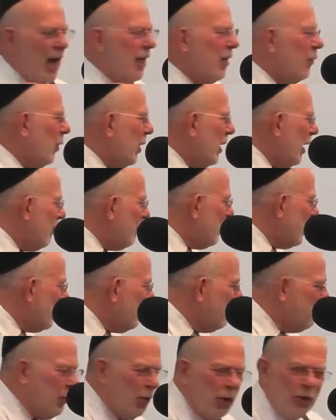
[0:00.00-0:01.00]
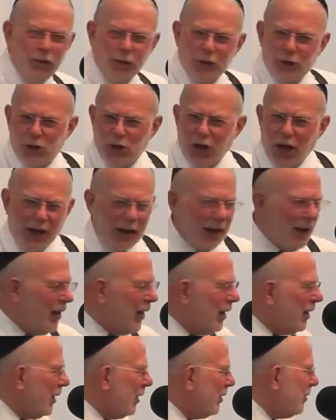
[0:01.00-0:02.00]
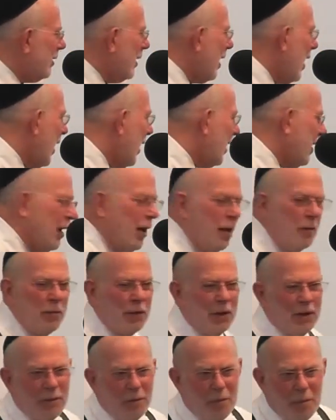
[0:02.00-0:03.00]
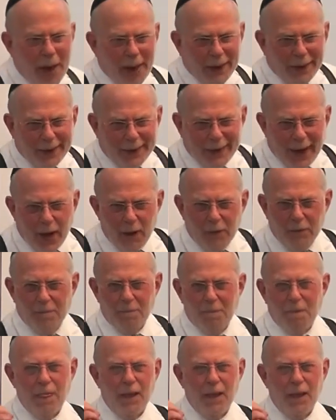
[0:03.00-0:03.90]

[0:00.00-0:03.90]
and then we gave him a beautiful check, and he had, the guy had an unbelievable bank account.